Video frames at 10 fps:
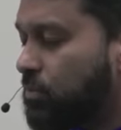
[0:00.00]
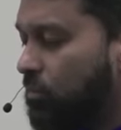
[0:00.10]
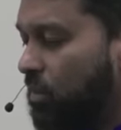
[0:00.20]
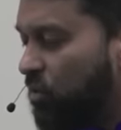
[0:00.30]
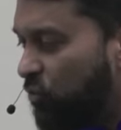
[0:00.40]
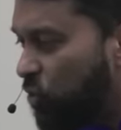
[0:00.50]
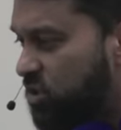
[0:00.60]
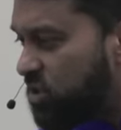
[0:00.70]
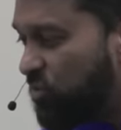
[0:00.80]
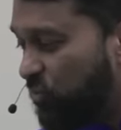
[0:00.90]
first and
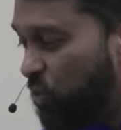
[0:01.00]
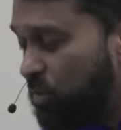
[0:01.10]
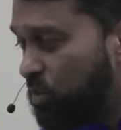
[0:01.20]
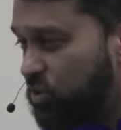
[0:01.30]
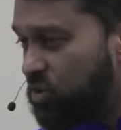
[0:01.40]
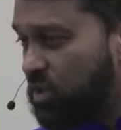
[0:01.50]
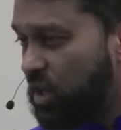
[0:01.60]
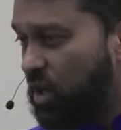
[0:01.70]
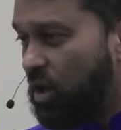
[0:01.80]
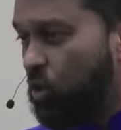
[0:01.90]
foremost,
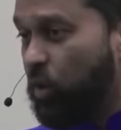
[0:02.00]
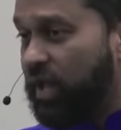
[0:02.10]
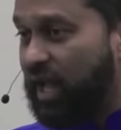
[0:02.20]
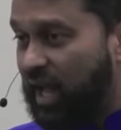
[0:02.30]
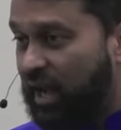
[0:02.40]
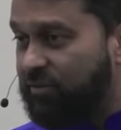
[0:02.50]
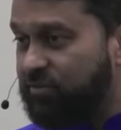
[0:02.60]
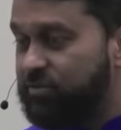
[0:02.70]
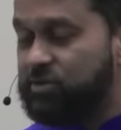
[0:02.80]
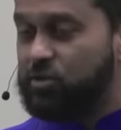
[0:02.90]
we have
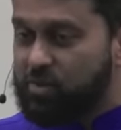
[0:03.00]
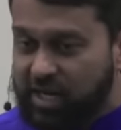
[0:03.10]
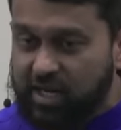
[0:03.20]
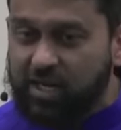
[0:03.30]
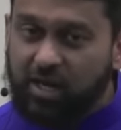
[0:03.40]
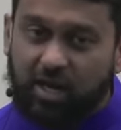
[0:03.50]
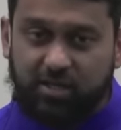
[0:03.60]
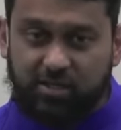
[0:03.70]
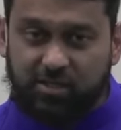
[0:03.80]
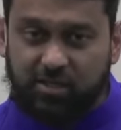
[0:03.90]
to
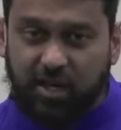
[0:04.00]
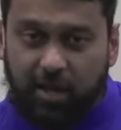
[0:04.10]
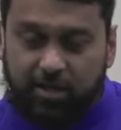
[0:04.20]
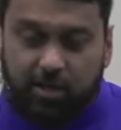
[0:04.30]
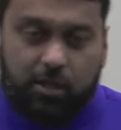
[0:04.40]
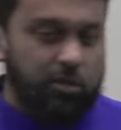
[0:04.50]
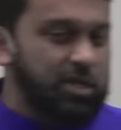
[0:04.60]
recognize that there is